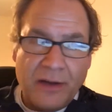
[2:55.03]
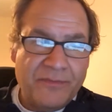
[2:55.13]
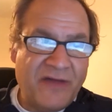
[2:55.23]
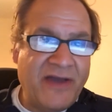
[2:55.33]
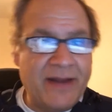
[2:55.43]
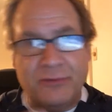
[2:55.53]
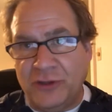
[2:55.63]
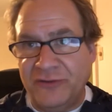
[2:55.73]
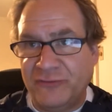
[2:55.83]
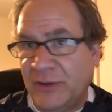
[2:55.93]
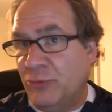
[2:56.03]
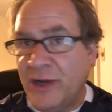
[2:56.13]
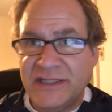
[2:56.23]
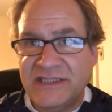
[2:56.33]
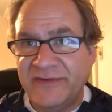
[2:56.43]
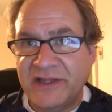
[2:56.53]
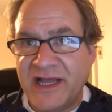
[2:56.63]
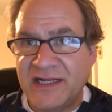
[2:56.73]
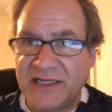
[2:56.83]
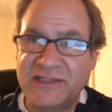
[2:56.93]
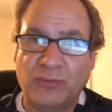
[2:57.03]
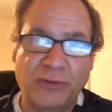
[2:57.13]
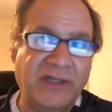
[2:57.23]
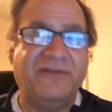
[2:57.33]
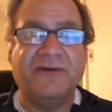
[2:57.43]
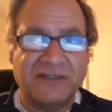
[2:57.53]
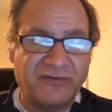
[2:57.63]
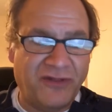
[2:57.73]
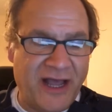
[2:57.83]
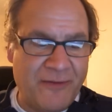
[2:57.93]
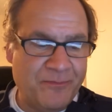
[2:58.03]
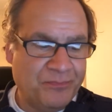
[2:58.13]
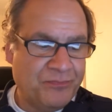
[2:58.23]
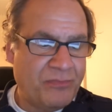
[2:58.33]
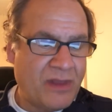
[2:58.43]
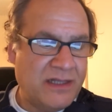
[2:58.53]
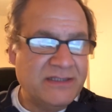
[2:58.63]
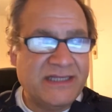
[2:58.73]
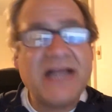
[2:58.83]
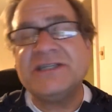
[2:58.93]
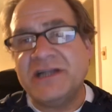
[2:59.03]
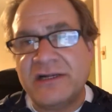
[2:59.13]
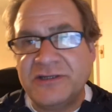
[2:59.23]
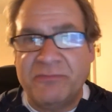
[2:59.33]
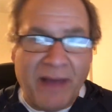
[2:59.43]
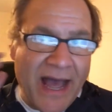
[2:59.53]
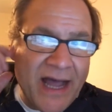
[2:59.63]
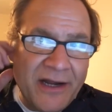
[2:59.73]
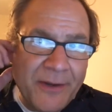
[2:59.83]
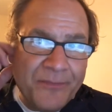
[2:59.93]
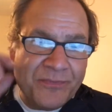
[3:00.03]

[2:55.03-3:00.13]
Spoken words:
I've had gluten-free bread and stuff like that, and it's really falls flat. It's actually not too bad.